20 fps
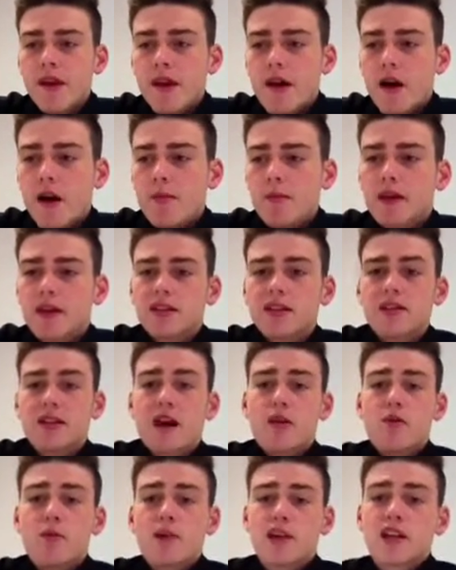because
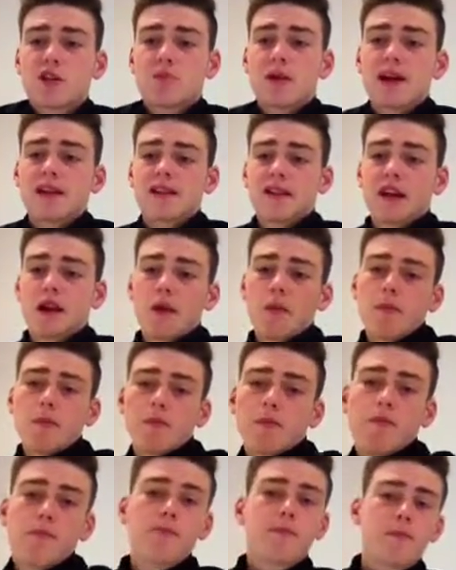they will be expecting a
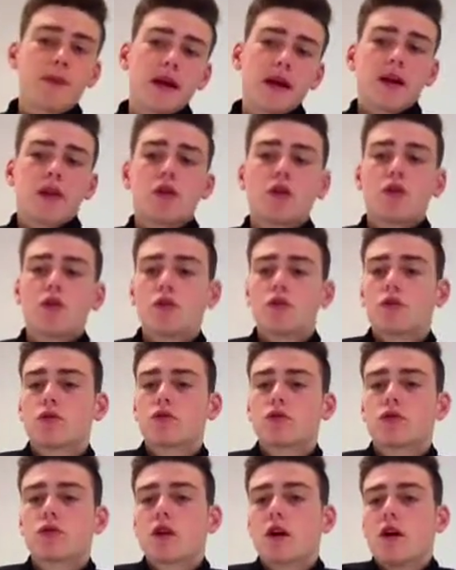big
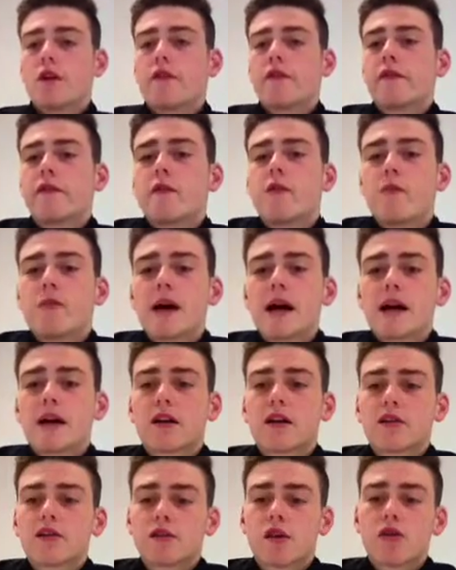long serve from the
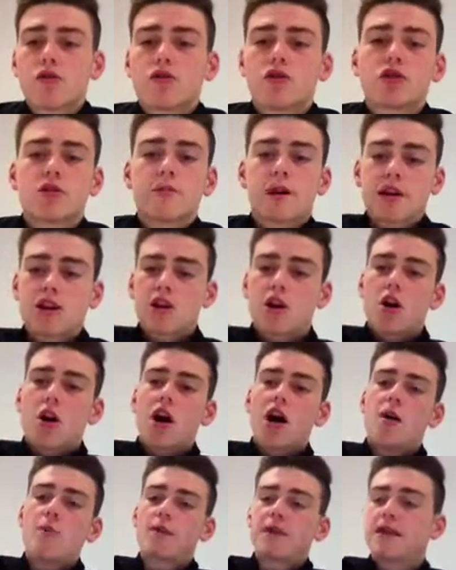back, so you smash it
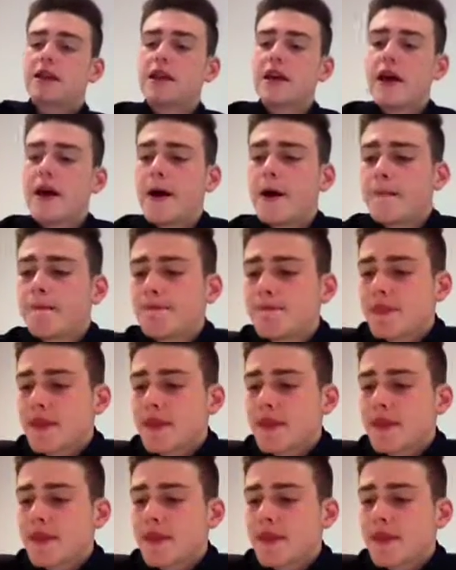high up in the air,